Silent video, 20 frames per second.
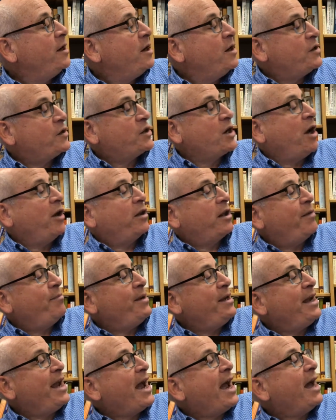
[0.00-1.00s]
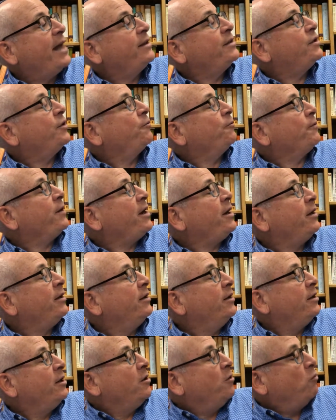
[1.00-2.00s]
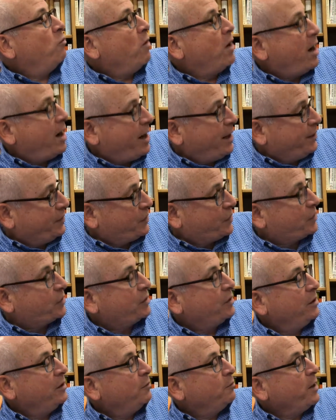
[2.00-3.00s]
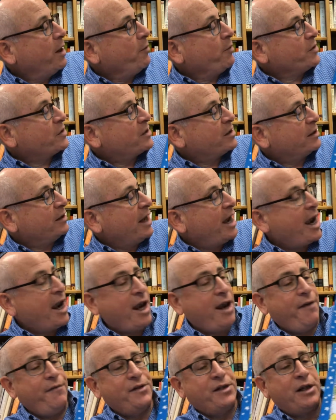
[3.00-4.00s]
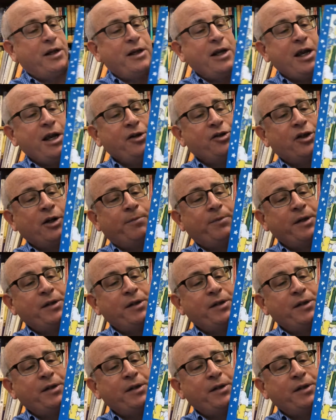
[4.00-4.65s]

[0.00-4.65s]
So they began to read. Once we were slaves in Egypt.